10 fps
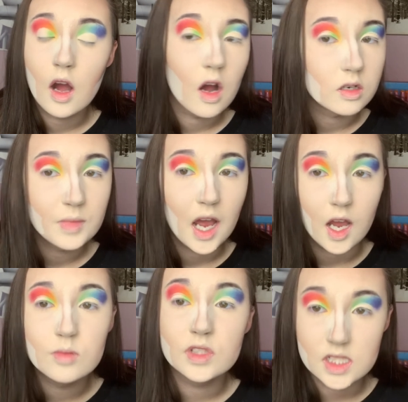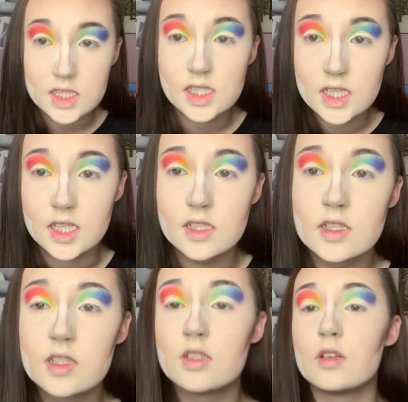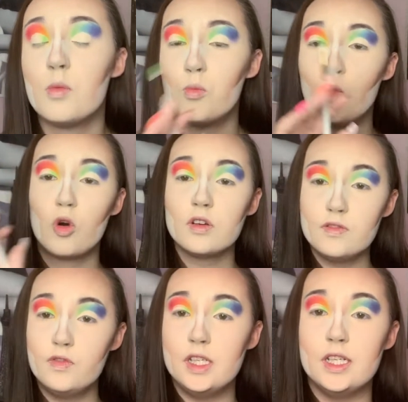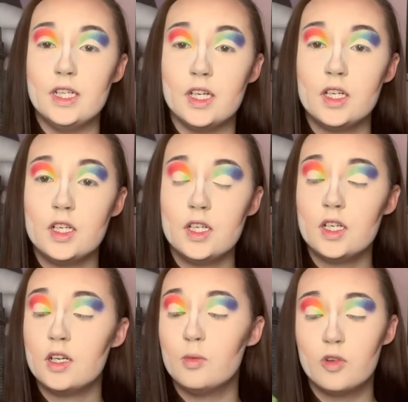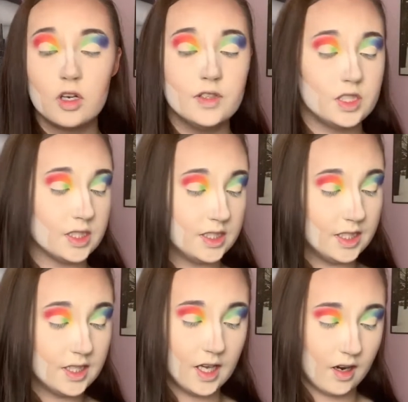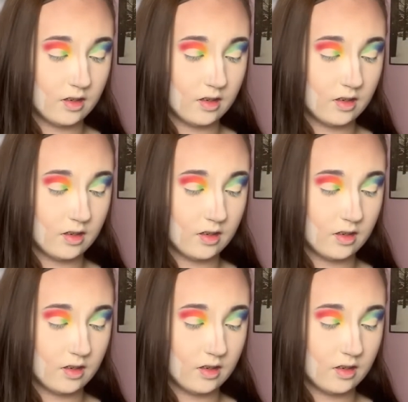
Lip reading: Oh my, I'm deceased. Morphe just did that,